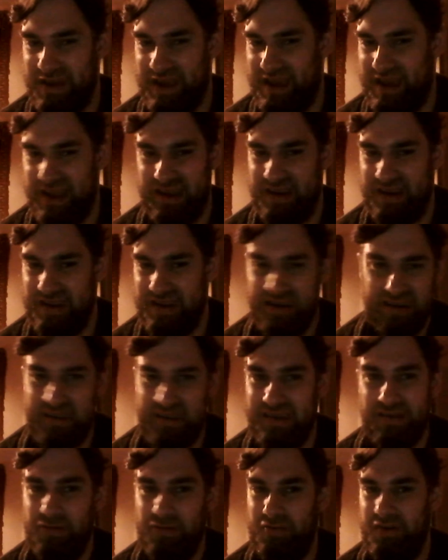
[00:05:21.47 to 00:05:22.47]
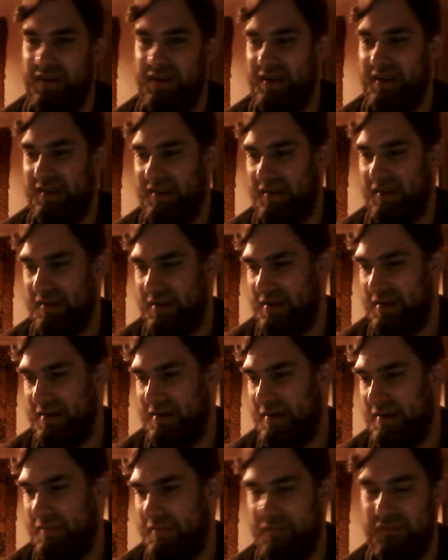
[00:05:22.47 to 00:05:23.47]
and it's all these, you
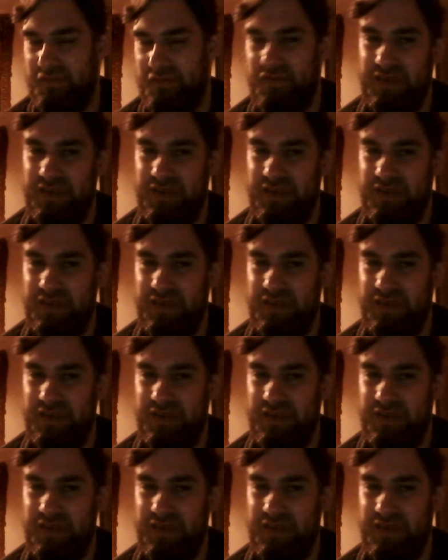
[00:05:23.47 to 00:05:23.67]
know,